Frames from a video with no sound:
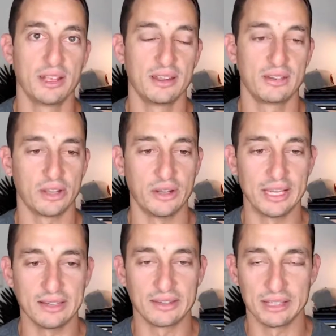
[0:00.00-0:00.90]
So it
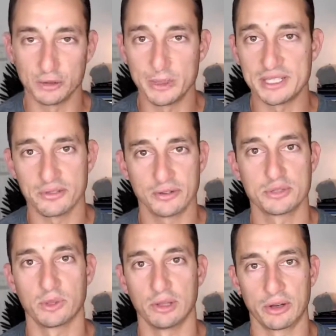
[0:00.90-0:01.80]
is a little bit different to a
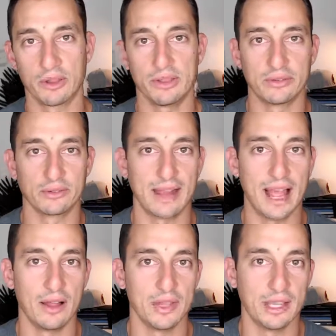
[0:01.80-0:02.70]
lot of the things that are
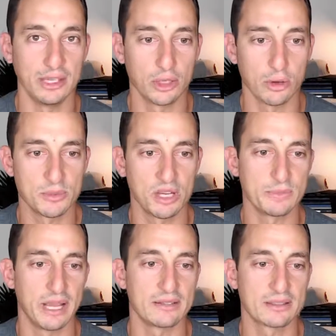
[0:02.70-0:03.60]
out there in the crypto
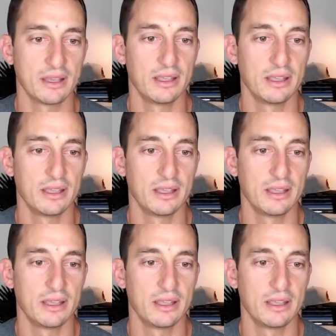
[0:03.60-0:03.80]
space.